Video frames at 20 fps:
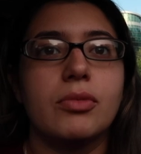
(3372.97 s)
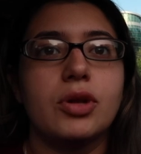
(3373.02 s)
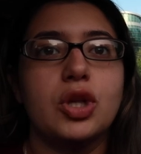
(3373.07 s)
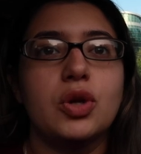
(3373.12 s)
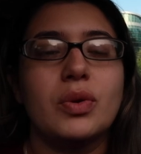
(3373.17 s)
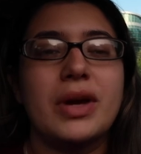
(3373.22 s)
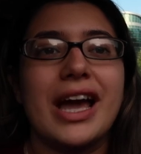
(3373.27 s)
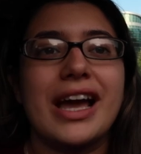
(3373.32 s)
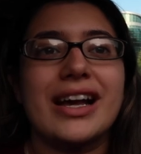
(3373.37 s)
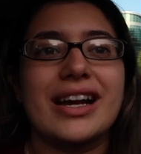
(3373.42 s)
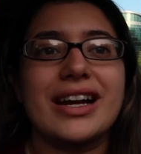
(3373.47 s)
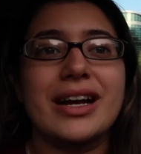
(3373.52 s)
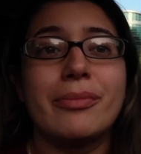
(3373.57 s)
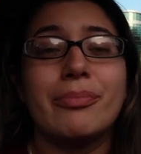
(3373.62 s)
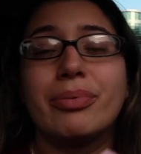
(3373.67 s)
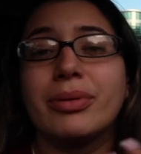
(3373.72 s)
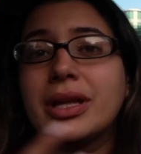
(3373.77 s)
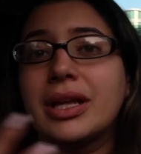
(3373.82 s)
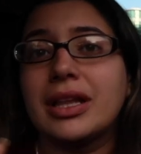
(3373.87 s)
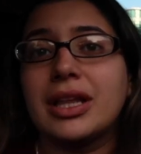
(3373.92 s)
You get
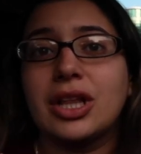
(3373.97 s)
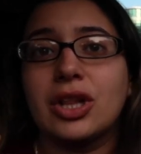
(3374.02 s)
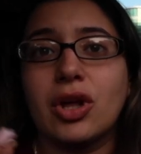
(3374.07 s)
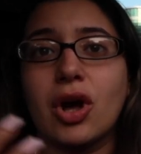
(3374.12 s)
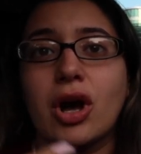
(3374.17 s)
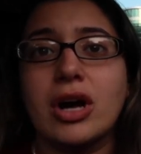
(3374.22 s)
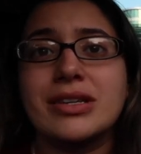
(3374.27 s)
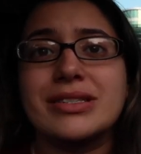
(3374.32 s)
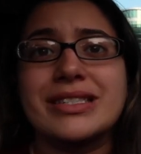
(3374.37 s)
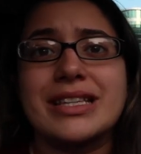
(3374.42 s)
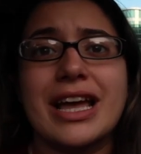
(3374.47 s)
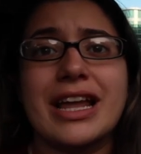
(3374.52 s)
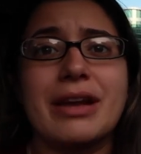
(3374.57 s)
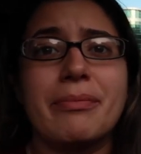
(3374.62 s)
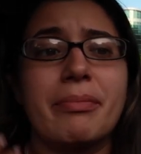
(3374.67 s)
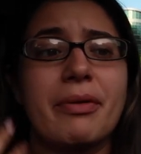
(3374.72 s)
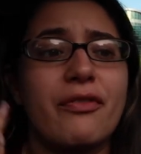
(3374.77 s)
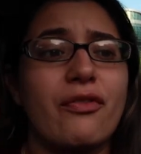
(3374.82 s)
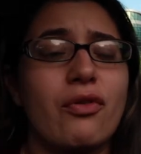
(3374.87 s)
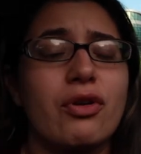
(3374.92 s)
completely lost,
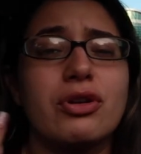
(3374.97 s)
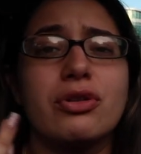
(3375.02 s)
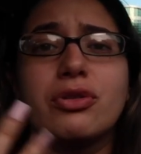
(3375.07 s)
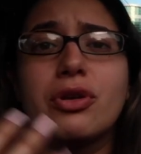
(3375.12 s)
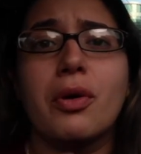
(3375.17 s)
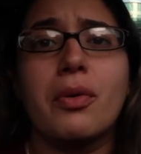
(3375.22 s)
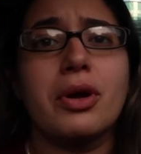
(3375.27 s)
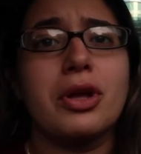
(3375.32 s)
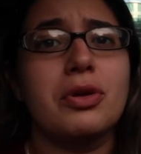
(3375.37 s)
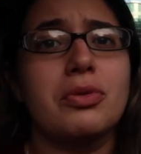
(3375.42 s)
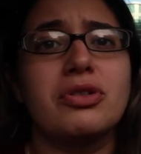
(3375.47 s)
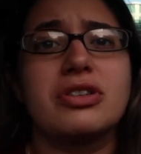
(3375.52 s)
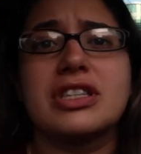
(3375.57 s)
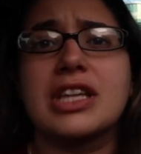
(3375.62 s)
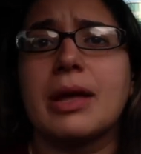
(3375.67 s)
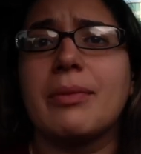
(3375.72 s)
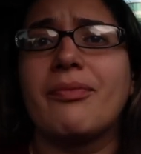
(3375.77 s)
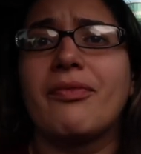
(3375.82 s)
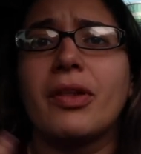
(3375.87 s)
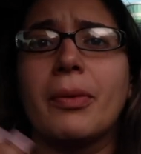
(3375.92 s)
and before you know it, you just
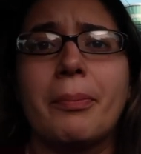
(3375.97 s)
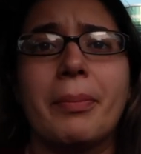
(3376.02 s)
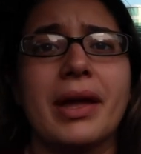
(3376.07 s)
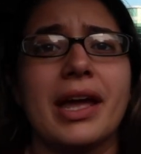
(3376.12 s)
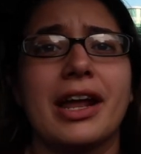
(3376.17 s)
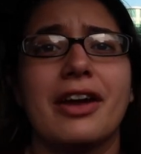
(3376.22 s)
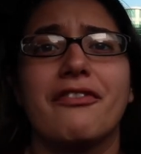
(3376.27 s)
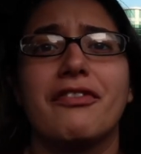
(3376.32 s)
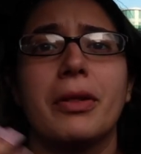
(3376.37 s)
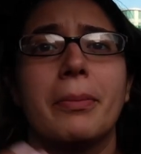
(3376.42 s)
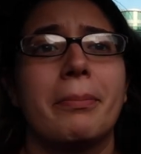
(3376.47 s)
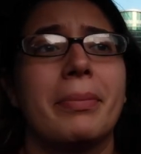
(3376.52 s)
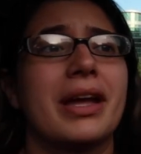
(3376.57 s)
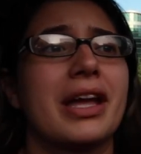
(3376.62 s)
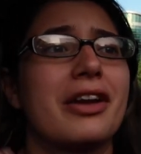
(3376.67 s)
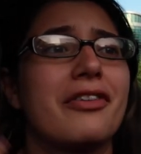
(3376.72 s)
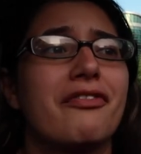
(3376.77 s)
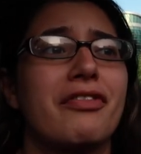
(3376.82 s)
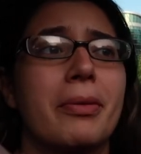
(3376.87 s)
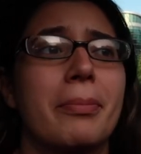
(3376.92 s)
keep flipping and
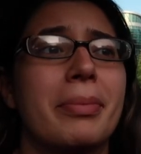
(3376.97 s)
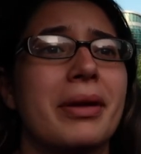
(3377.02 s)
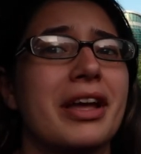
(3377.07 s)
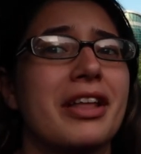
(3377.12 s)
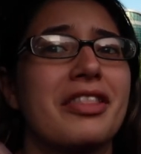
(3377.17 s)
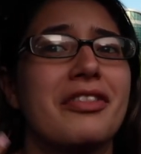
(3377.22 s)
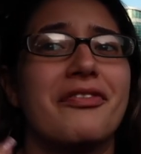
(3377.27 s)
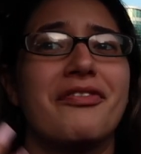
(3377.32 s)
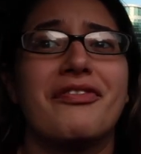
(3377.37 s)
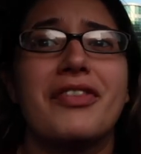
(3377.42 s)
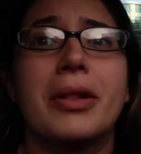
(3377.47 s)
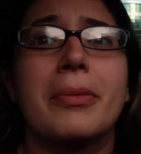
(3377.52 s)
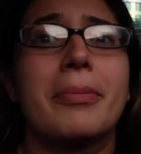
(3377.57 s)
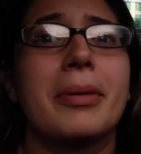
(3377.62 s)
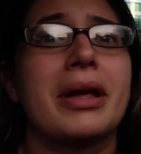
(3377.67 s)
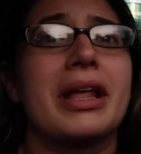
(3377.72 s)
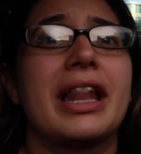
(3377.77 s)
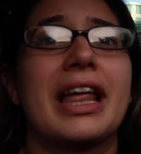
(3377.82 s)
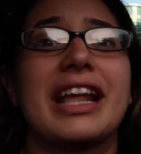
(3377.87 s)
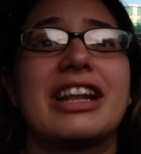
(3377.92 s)
flipping and flipping, and then
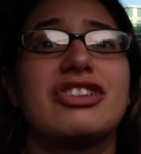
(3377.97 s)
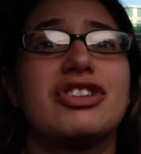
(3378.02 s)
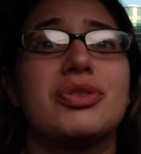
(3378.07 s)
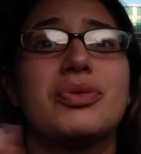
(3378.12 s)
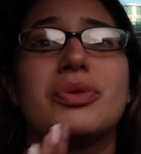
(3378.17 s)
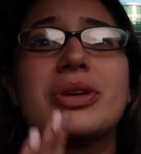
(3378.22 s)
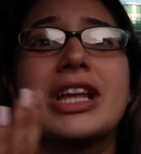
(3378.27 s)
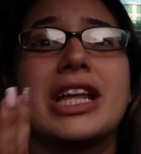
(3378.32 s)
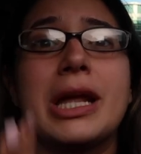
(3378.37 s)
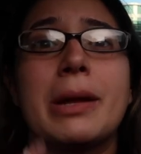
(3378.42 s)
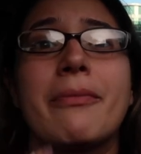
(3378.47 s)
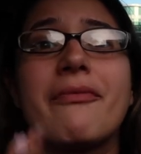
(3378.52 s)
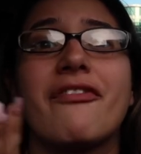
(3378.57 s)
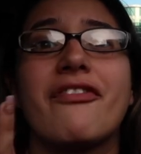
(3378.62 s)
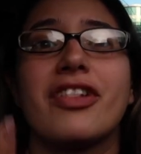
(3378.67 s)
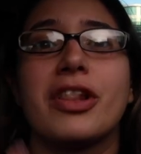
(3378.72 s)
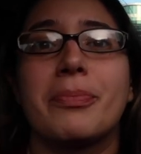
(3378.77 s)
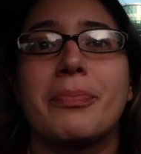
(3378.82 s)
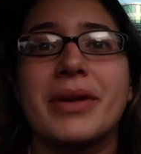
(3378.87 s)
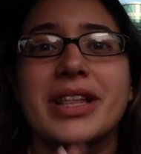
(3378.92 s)
you keep
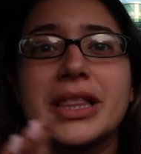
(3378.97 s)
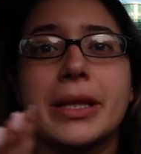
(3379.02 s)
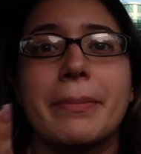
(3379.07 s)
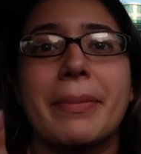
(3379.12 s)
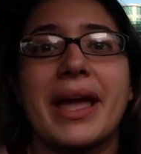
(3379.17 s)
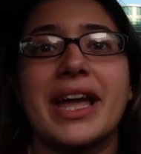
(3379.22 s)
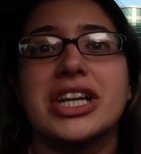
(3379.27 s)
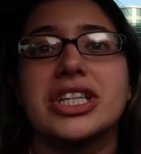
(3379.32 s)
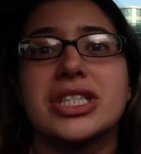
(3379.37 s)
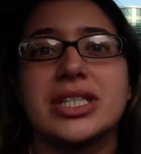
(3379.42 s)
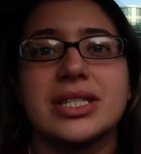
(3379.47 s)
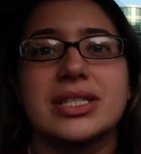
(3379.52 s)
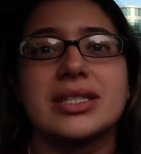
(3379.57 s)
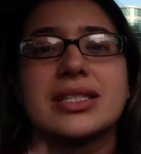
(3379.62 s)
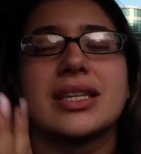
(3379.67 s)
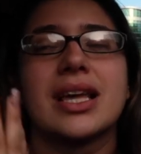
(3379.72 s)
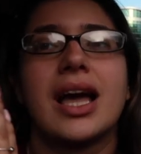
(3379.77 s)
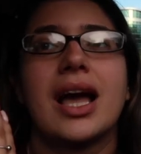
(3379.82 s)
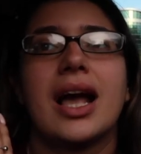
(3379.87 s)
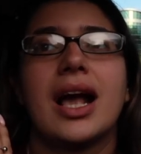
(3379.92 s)
flipping the
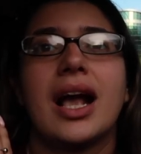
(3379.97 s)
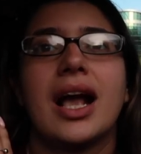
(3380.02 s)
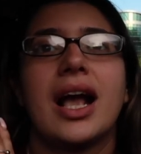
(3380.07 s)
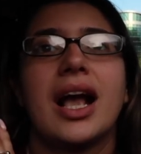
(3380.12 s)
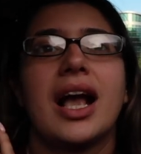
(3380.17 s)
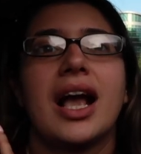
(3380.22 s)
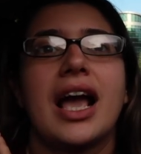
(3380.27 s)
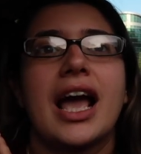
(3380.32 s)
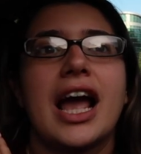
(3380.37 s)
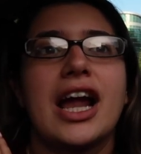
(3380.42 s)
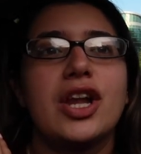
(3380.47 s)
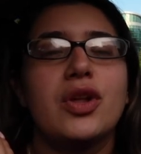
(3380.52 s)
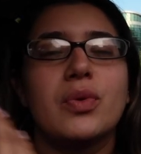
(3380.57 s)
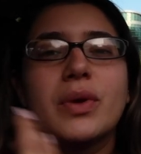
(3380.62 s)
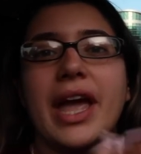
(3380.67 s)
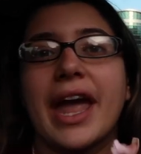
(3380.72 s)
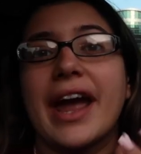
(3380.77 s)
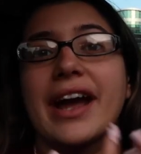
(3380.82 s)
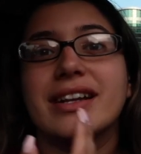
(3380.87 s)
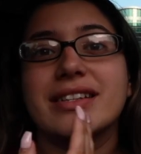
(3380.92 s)
pages and you
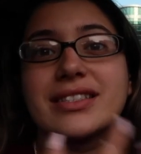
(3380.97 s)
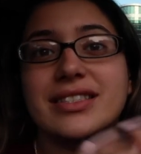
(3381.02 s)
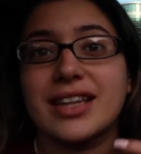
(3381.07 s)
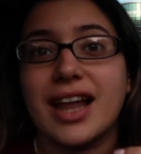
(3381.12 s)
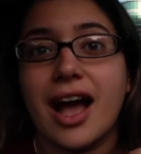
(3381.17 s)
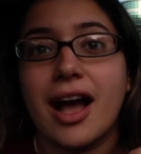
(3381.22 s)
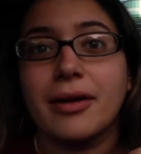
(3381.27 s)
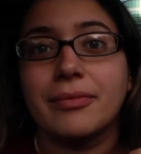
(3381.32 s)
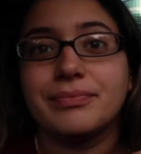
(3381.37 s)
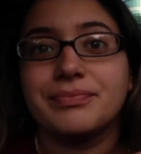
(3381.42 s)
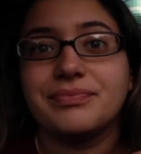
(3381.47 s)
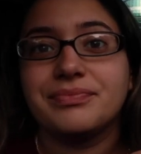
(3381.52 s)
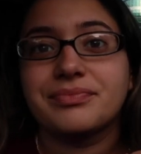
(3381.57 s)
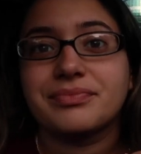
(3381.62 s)
can't stop.